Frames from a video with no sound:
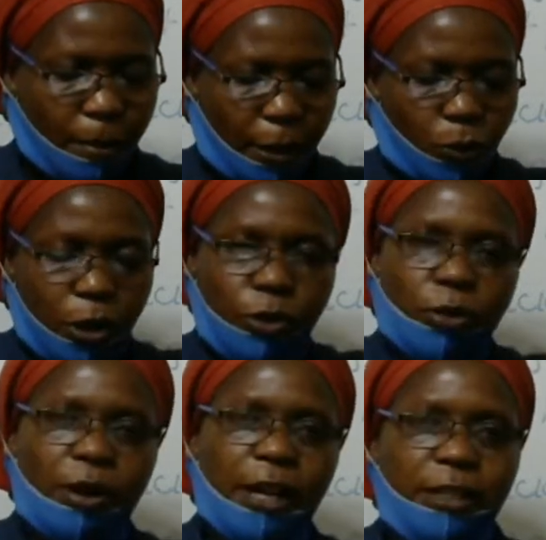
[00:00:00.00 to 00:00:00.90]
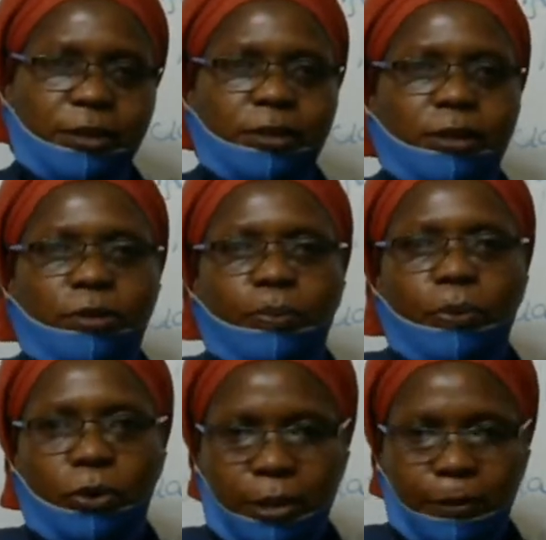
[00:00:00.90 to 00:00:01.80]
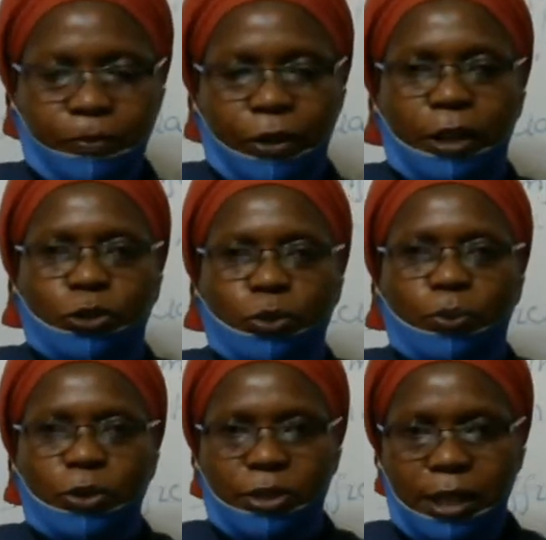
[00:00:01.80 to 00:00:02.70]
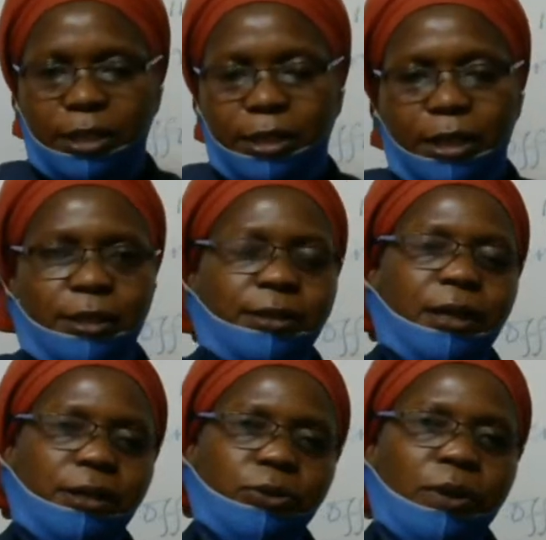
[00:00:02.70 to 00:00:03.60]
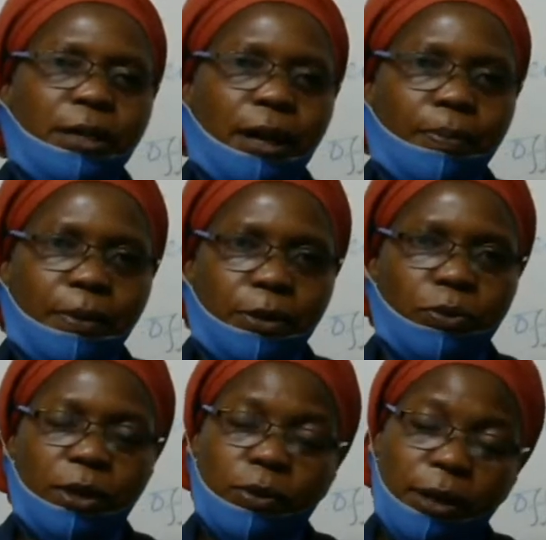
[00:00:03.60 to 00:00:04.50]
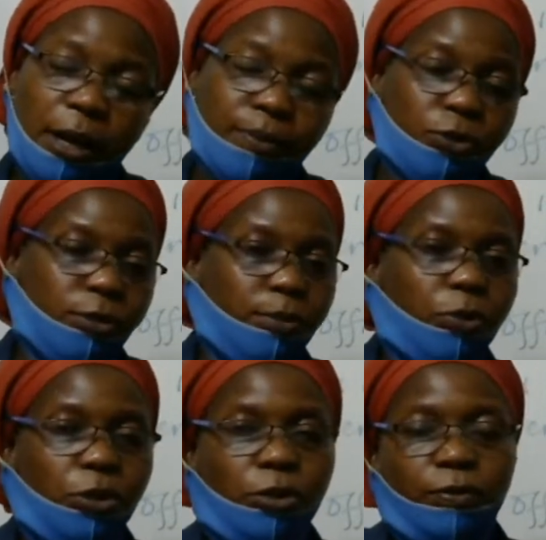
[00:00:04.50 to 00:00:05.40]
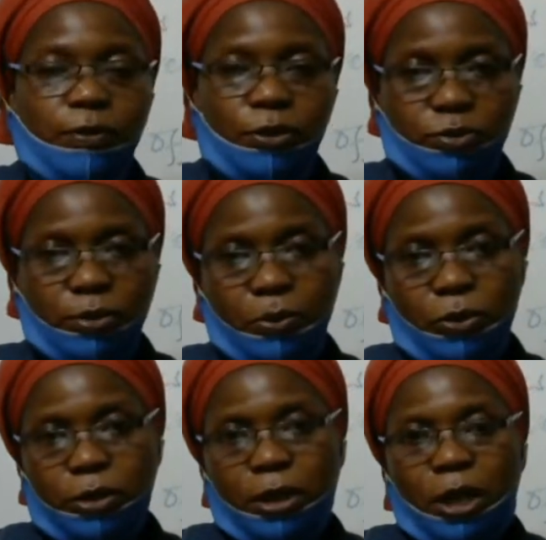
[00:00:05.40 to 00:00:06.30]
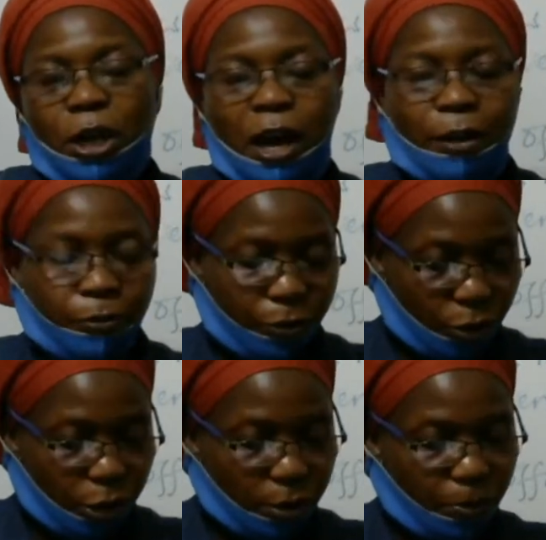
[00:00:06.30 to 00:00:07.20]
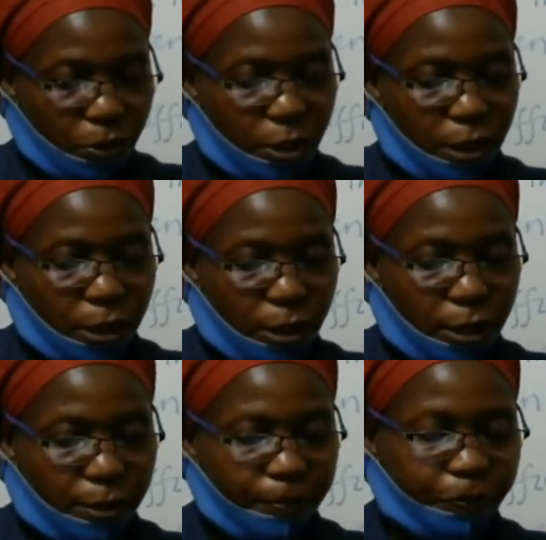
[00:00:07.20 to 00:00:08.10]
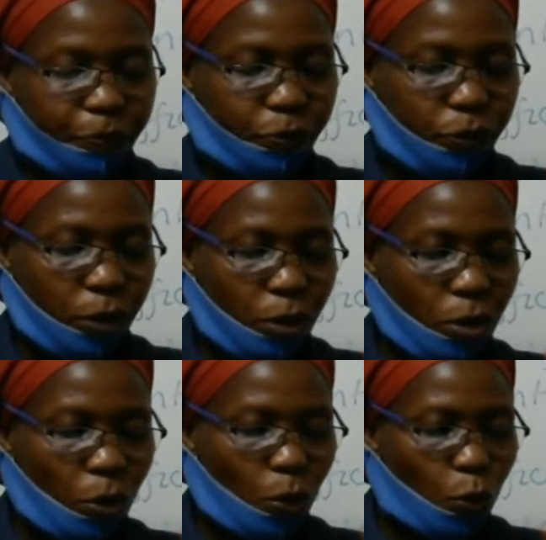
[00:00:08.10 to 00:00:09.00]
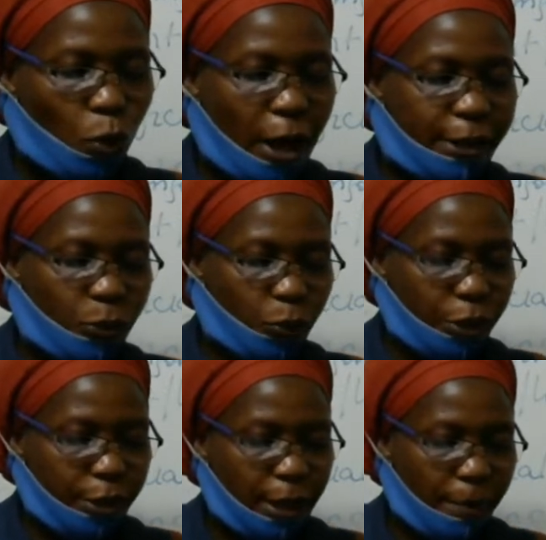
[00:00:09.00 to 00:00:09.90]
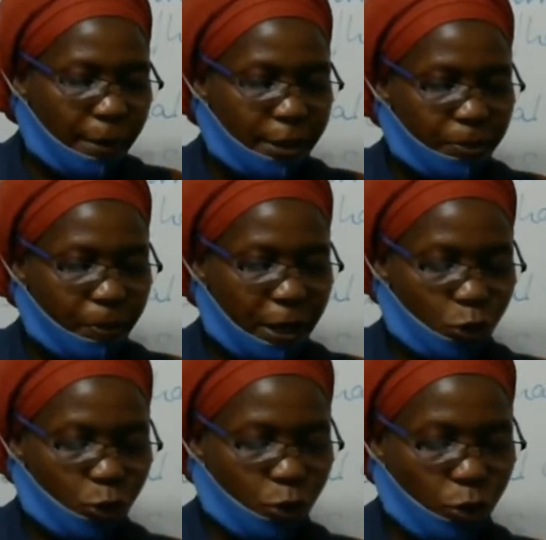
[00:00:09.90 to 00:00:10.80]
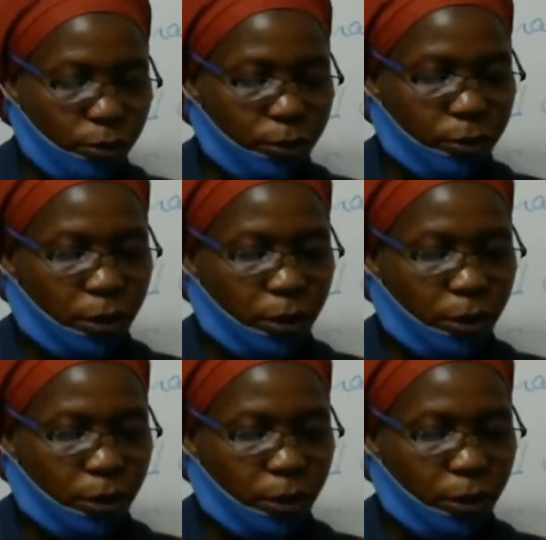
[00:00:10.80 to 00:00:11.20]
But when you're writing the report and you're presenting exactly what happened, when we come to the body of this report, avoid bringing in what we term as personal